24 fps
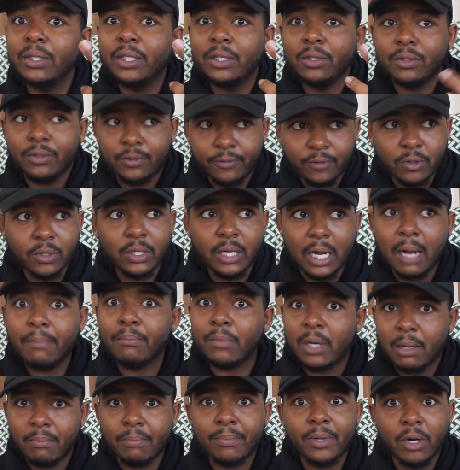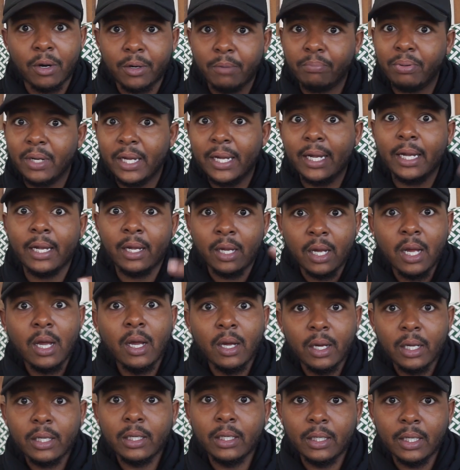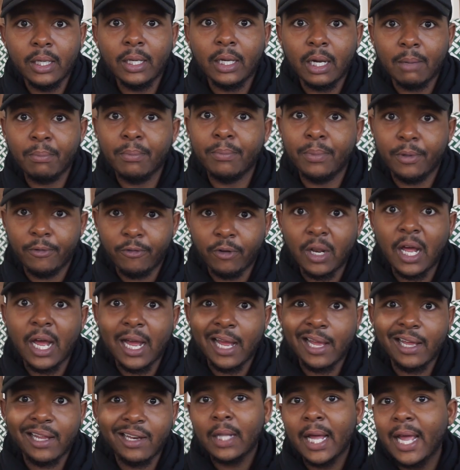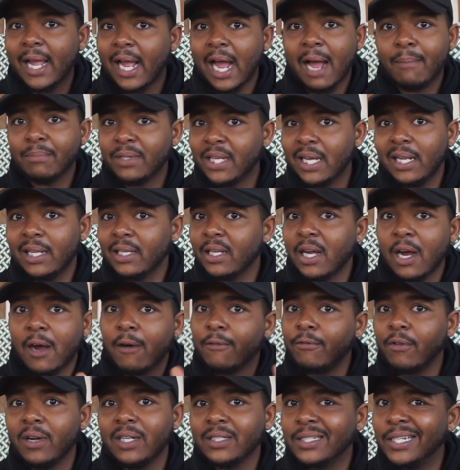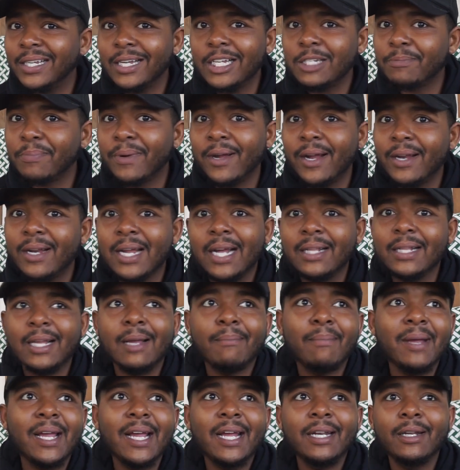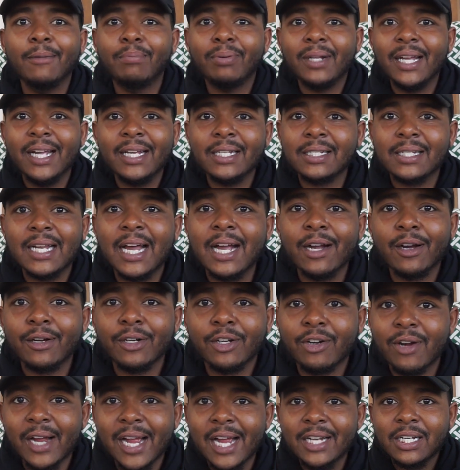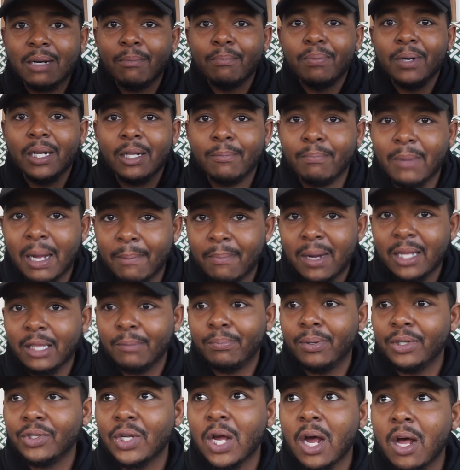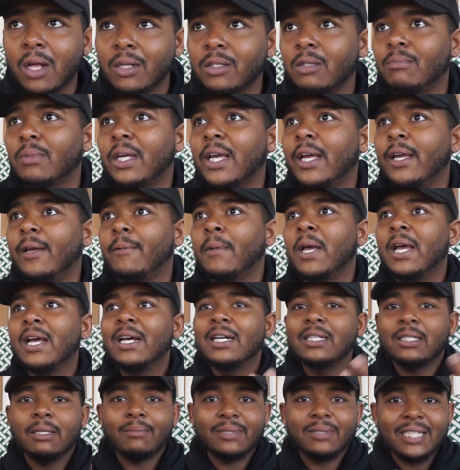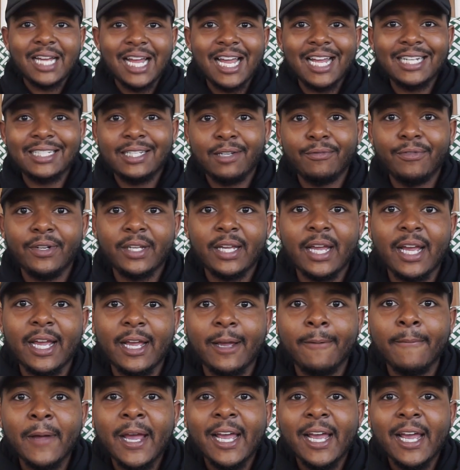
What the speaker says: bills. I'm gonna be on a plane. You dig? I'm gonna be flying. Like, I'm telling y'all, Frontier and Spirit not that bad. The plane's not gonna crash. I'm about to put y'all on some game, some scientific game.